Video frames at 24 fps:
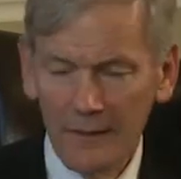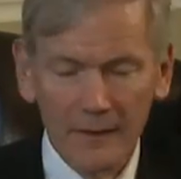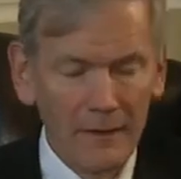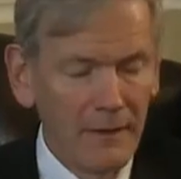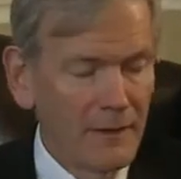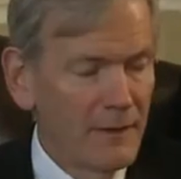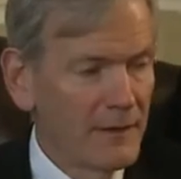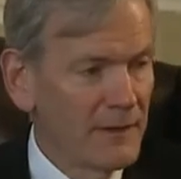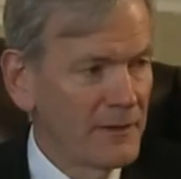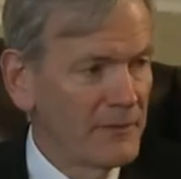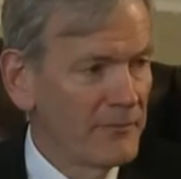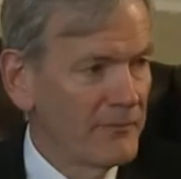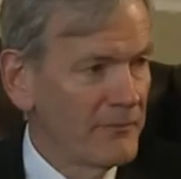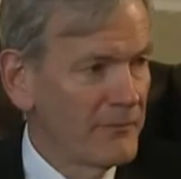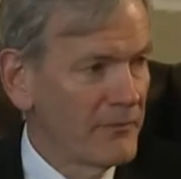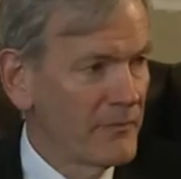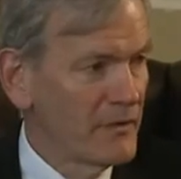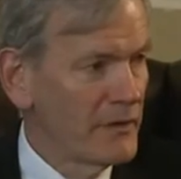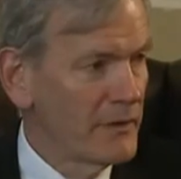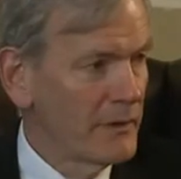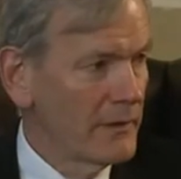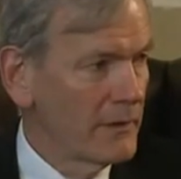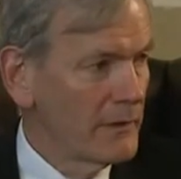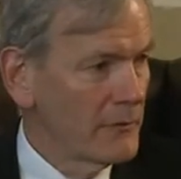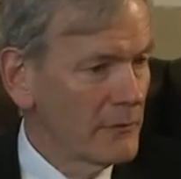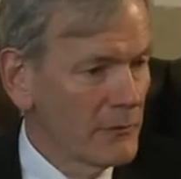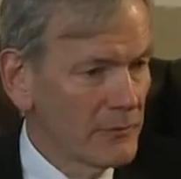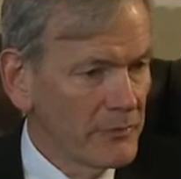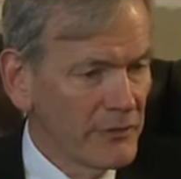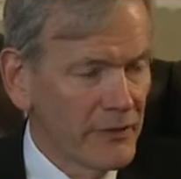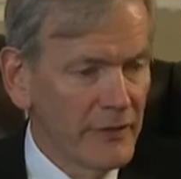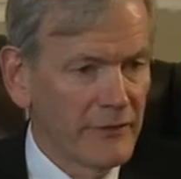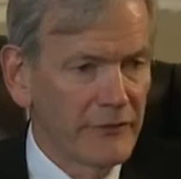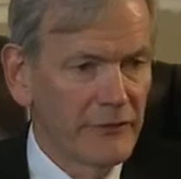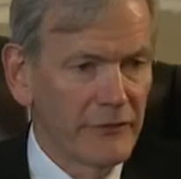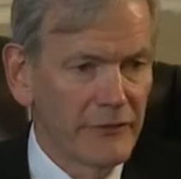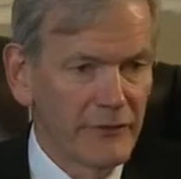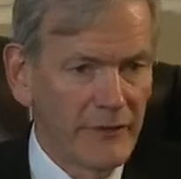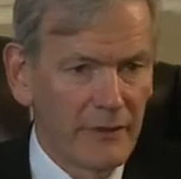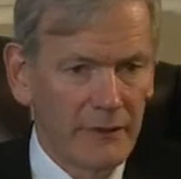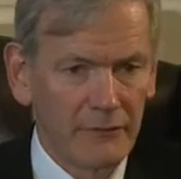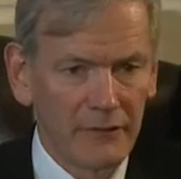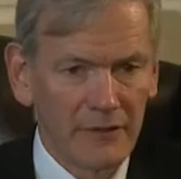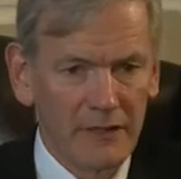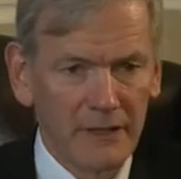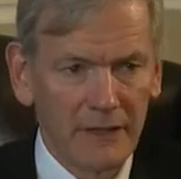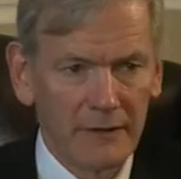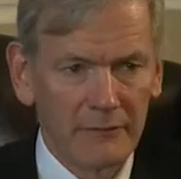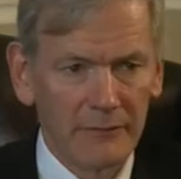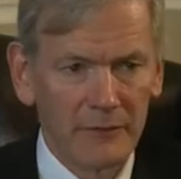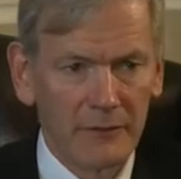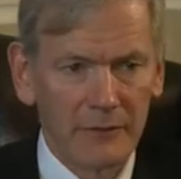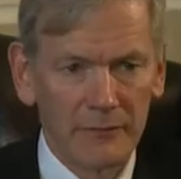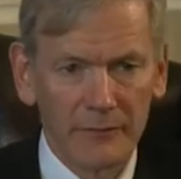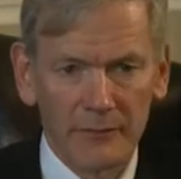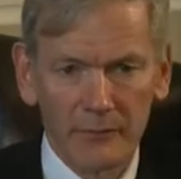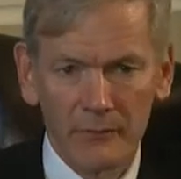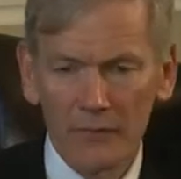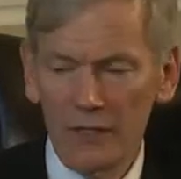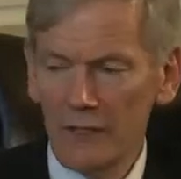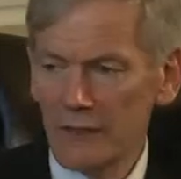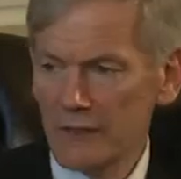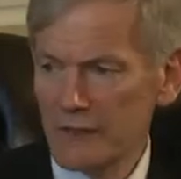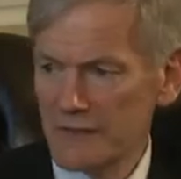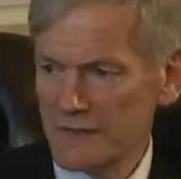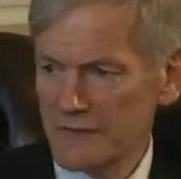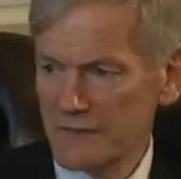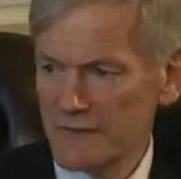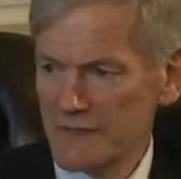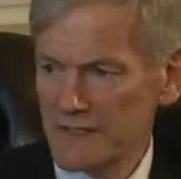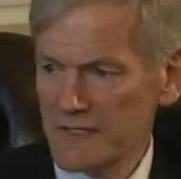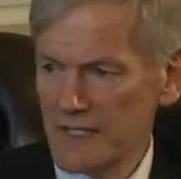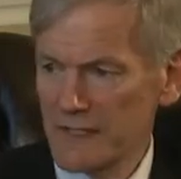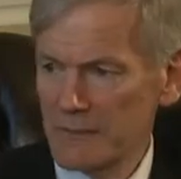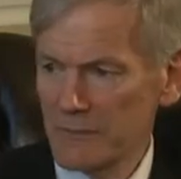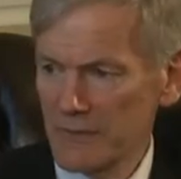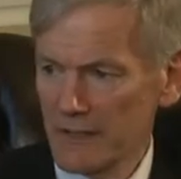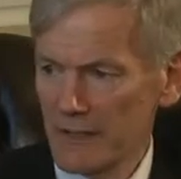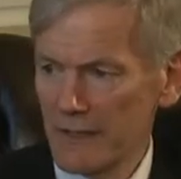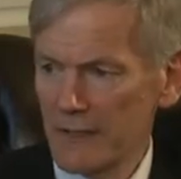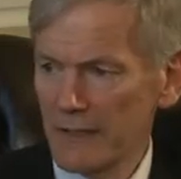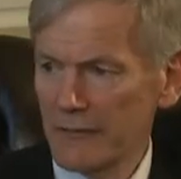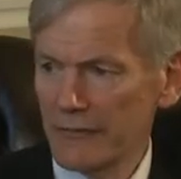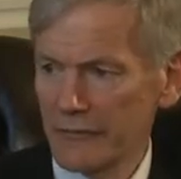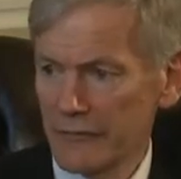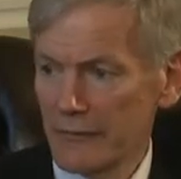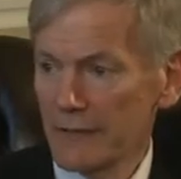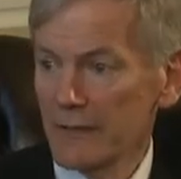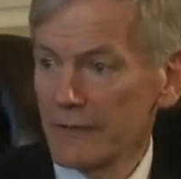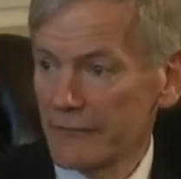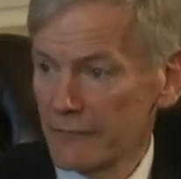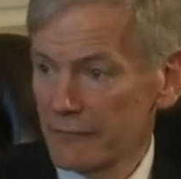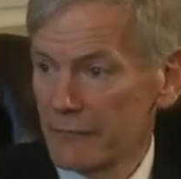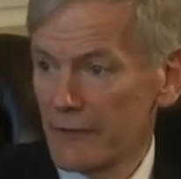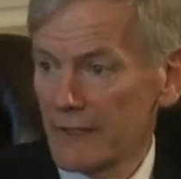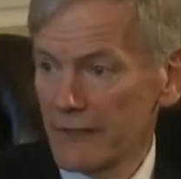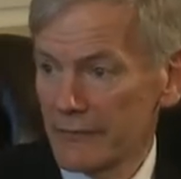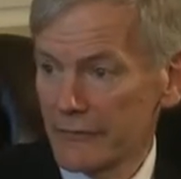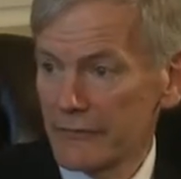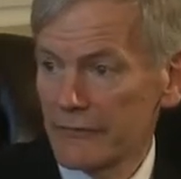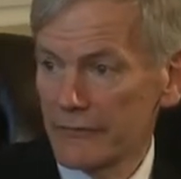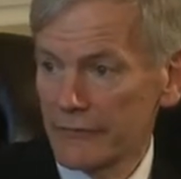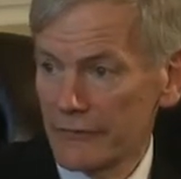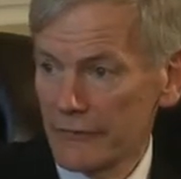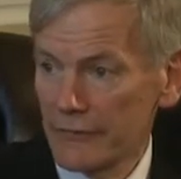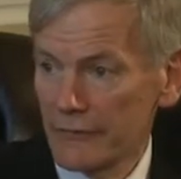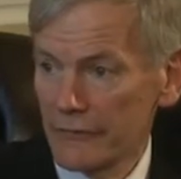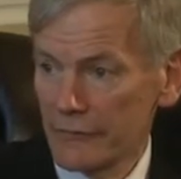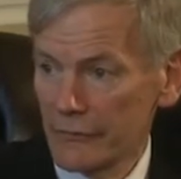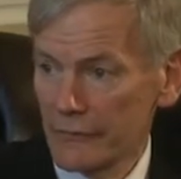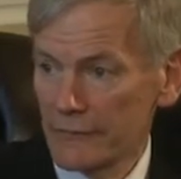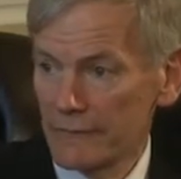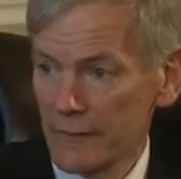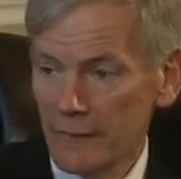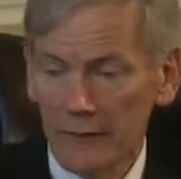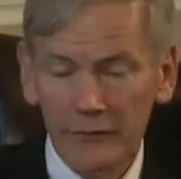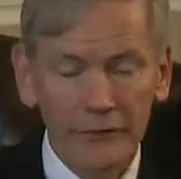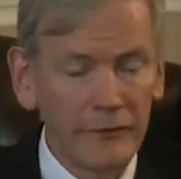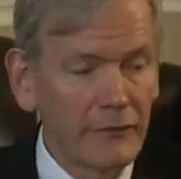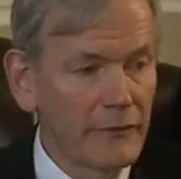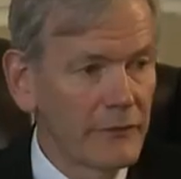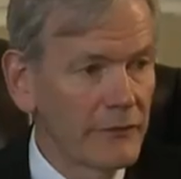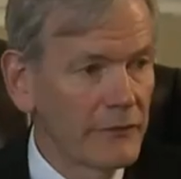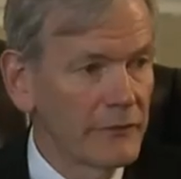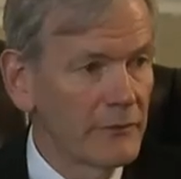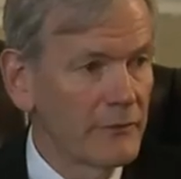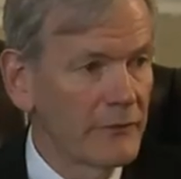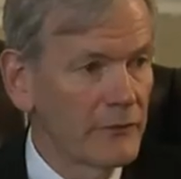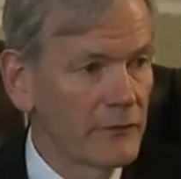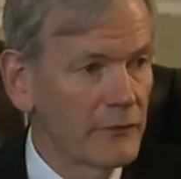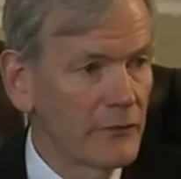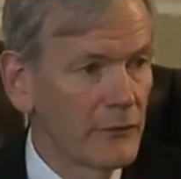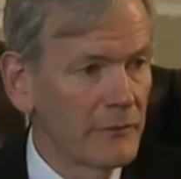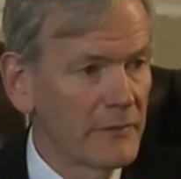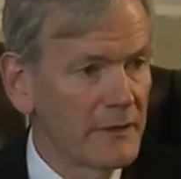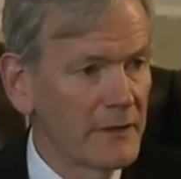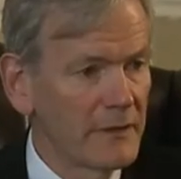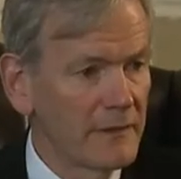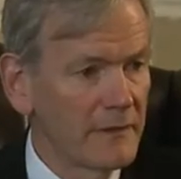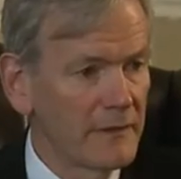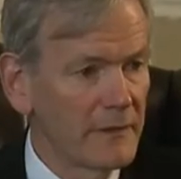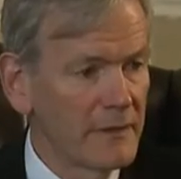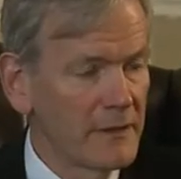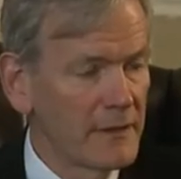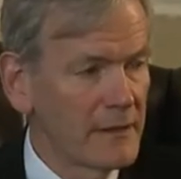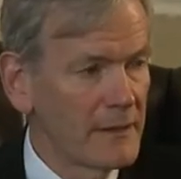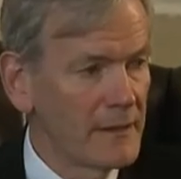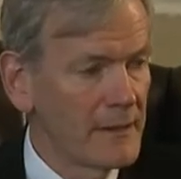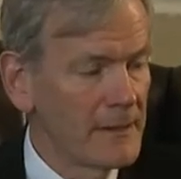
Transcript: The oil prices started to recover. Markets have stabilized, at least relative to the sort of volatility we saw at the beginning of the year.